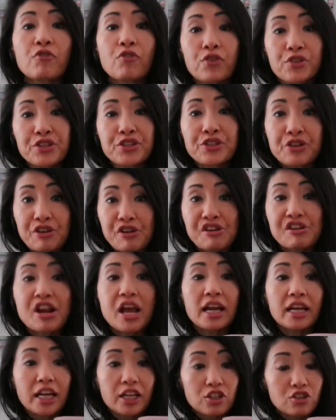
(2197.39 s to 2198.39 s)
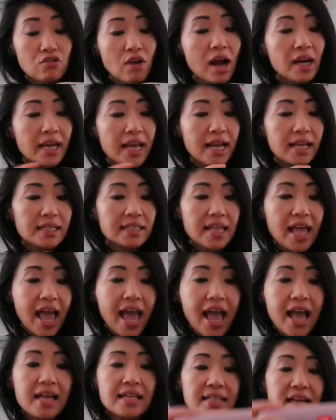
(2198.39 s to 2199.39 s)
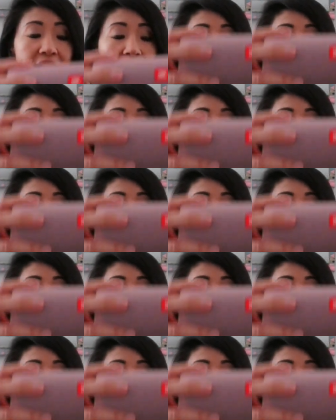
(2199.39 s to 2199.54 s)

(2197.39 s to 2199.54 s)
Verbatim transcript: for certain electronics, and